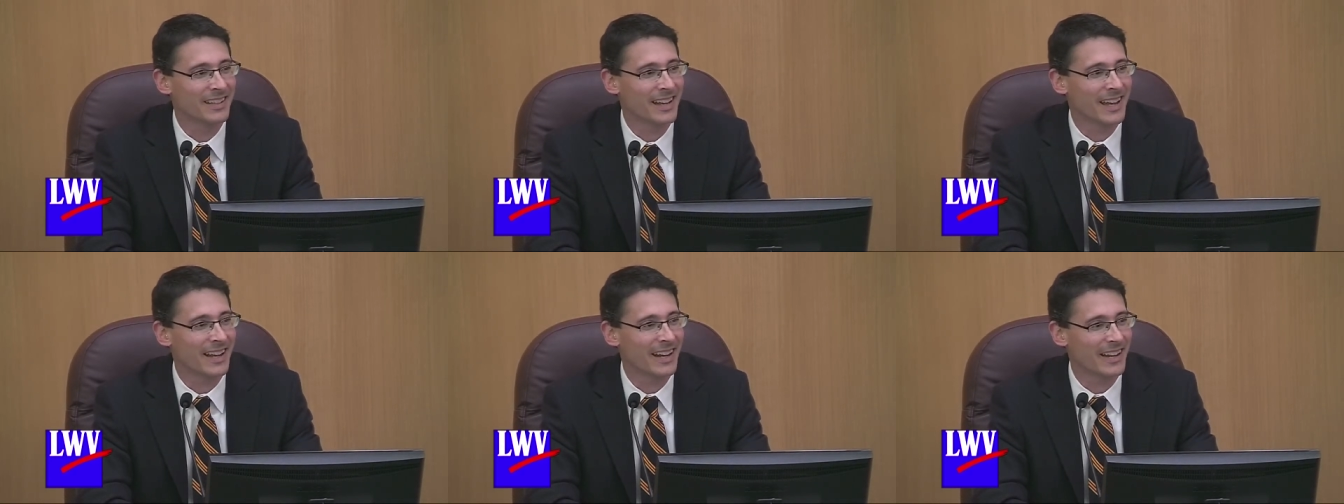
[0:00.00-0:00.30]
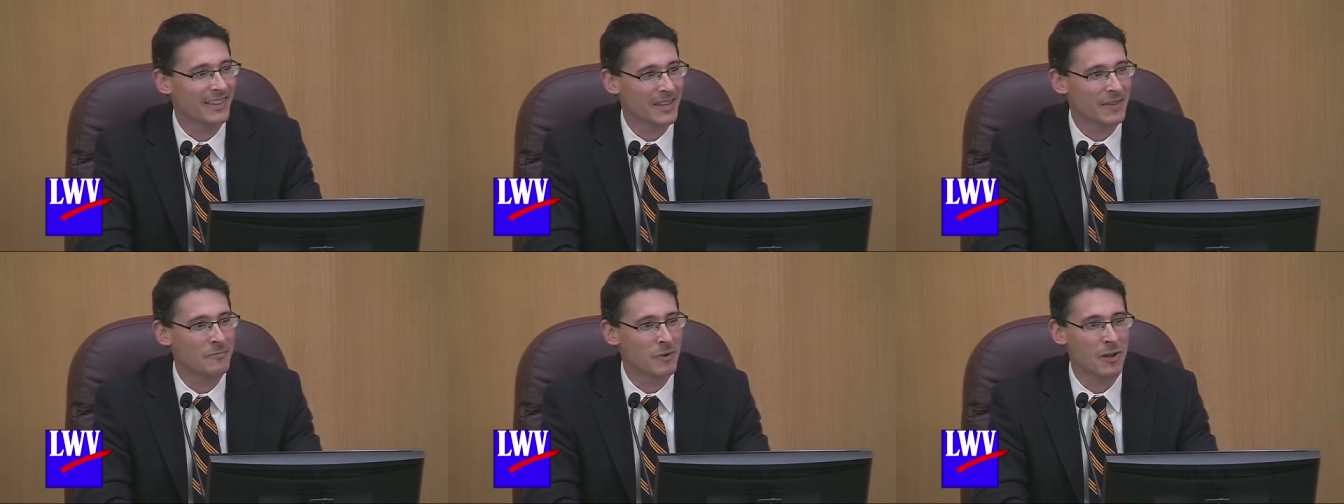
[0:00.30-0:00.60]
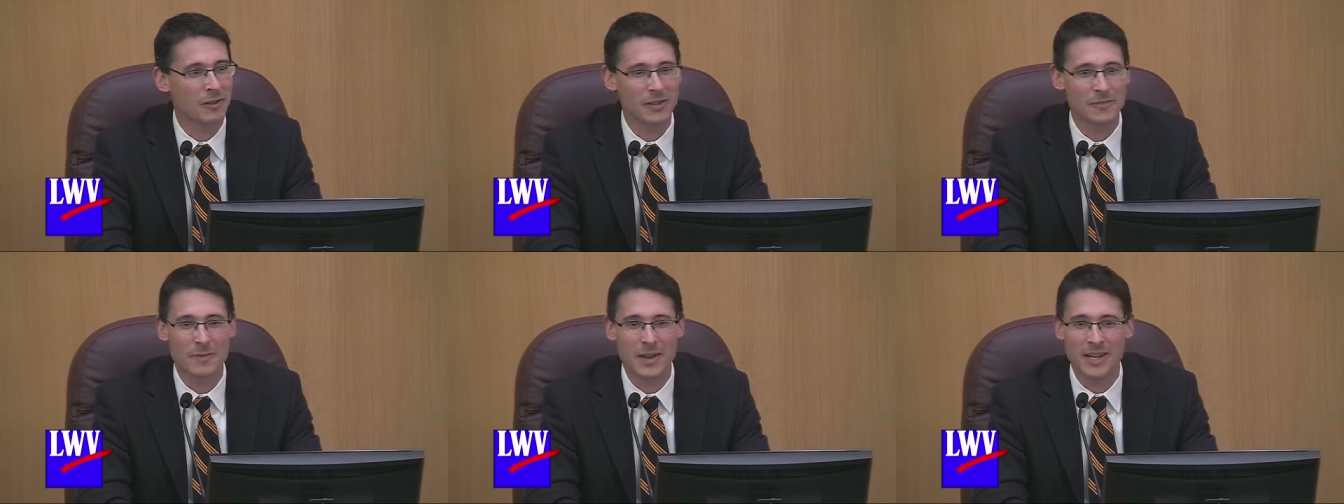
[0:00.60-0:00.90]
And I think
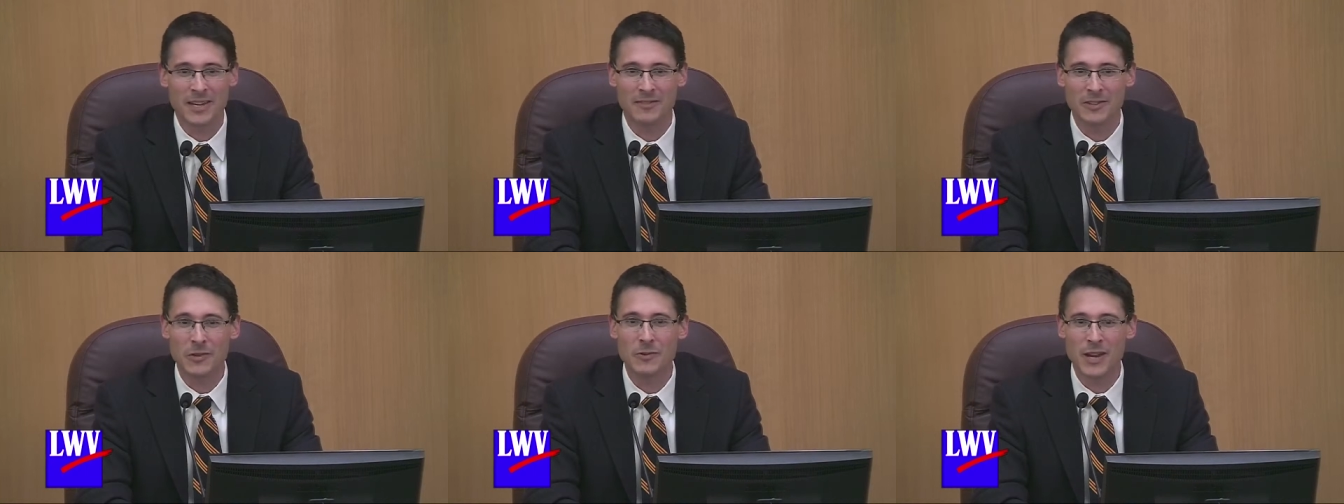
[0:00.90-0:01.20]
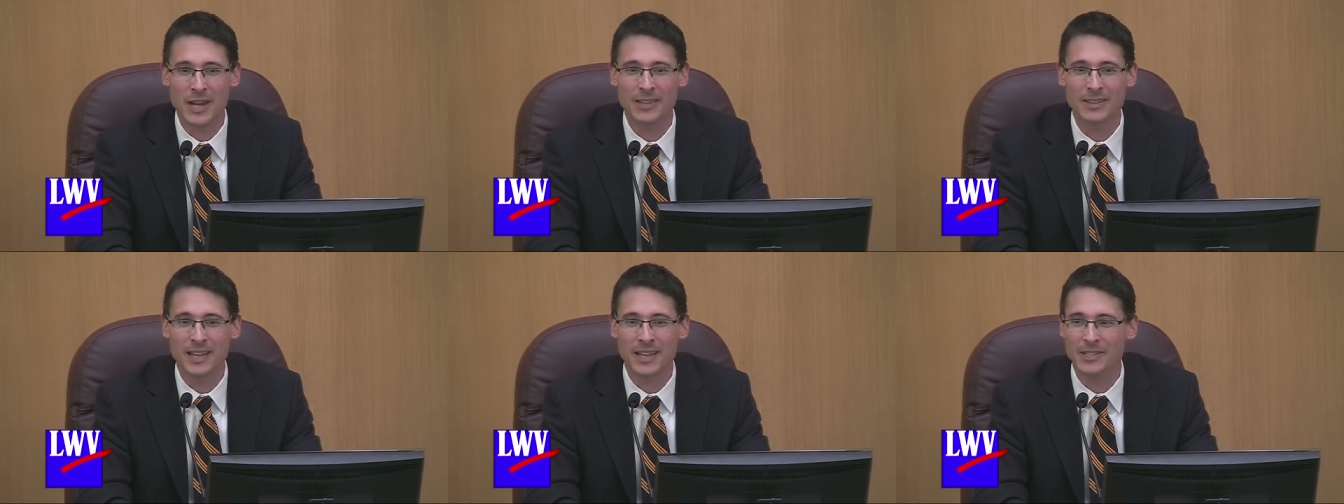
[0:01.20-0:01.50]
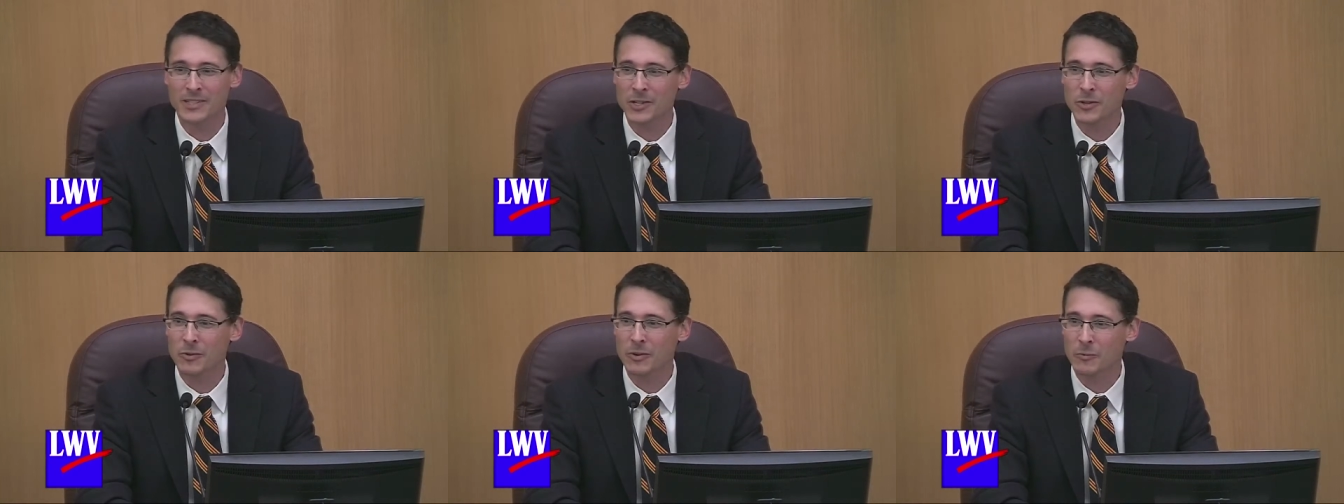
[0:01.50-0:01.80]
probably many of you hate
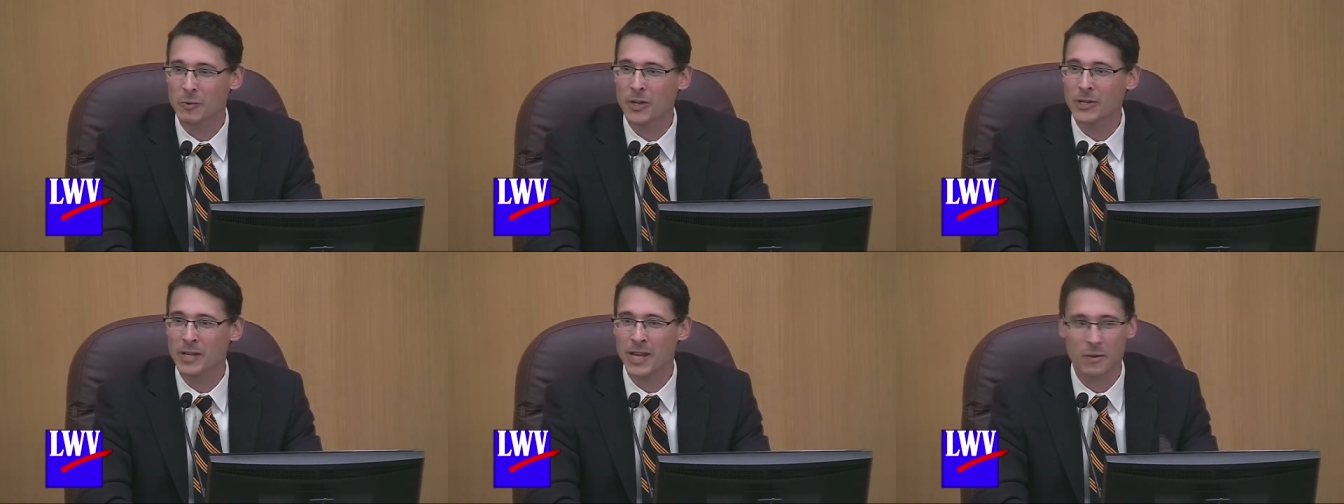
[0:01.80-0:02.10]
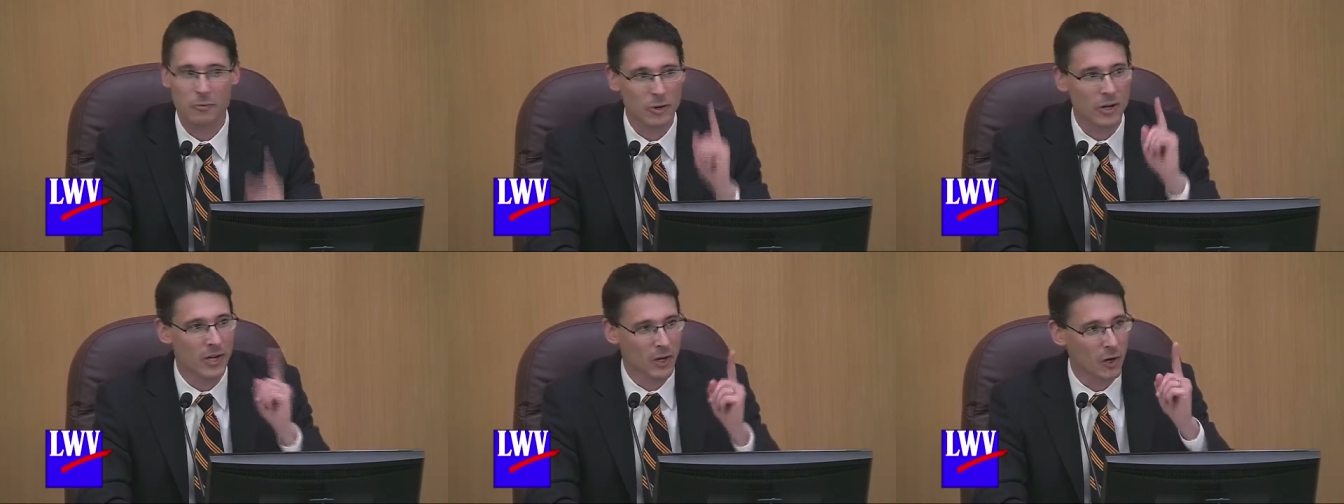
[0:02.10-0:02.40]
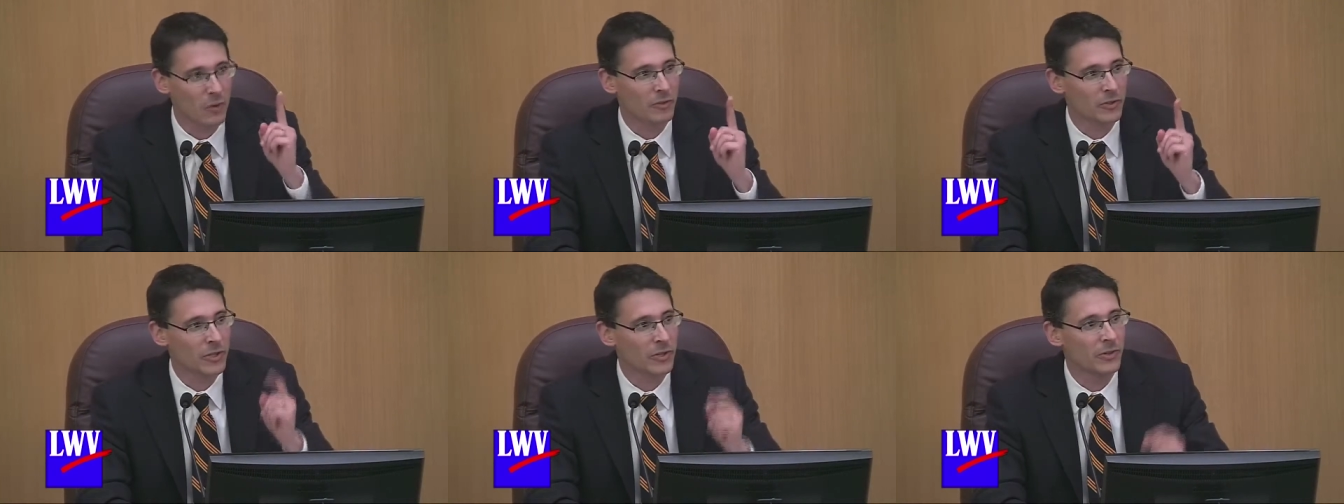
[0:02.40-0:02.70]
that too. And one day we're going to
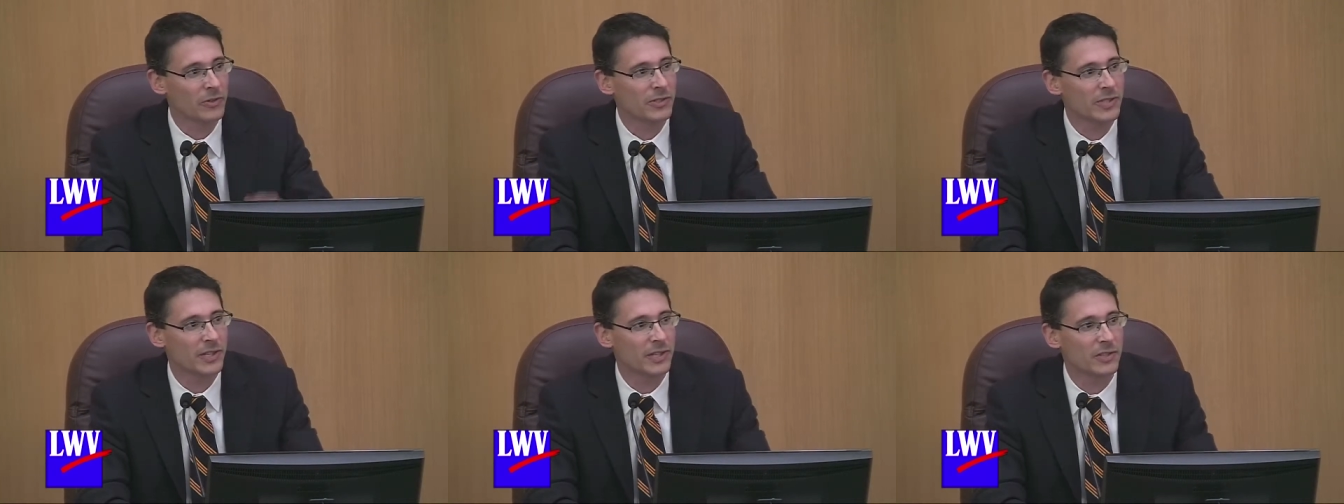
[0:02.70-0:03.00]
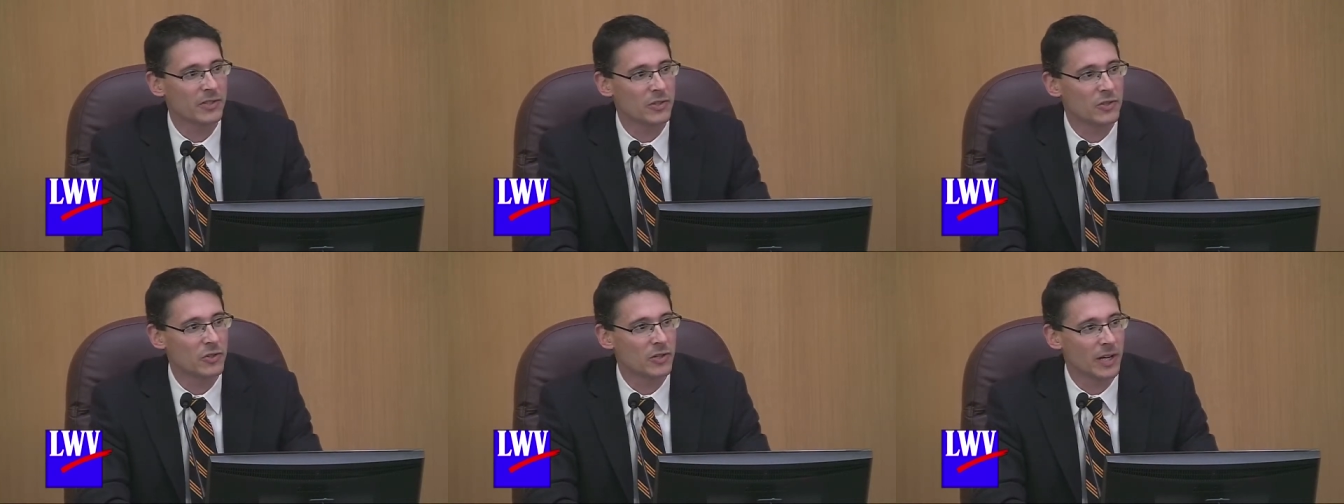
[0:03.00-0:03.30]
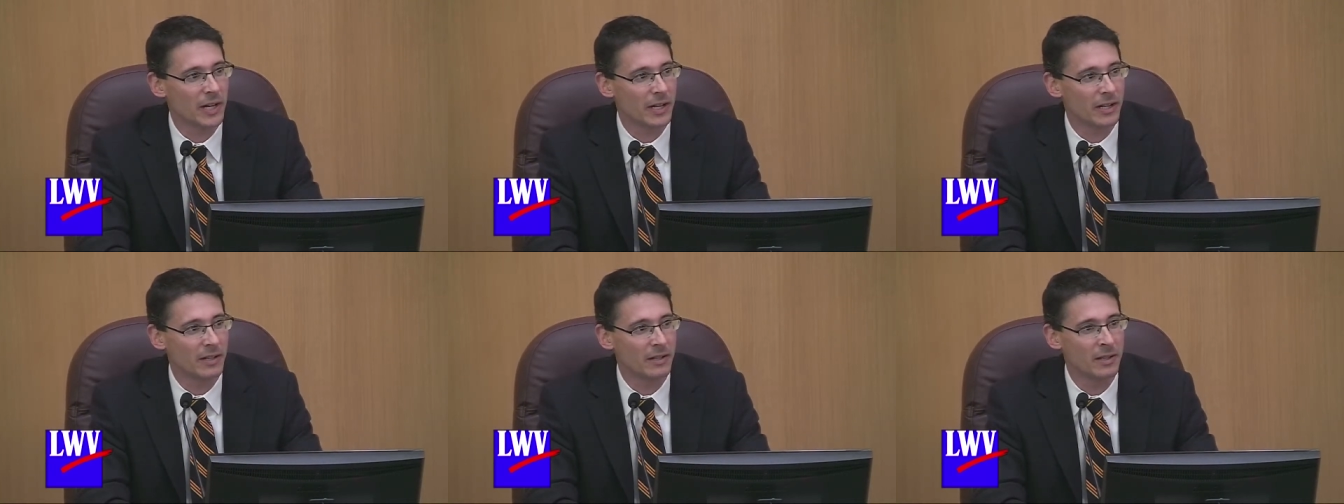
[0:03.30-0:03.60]
overturn Citizens
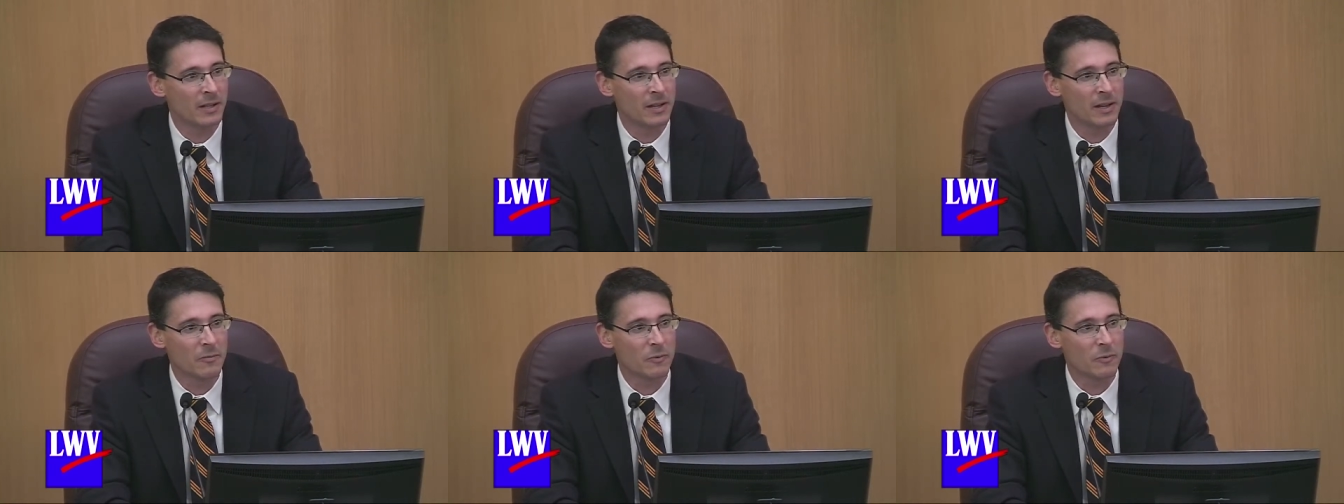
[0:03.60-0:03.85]
United.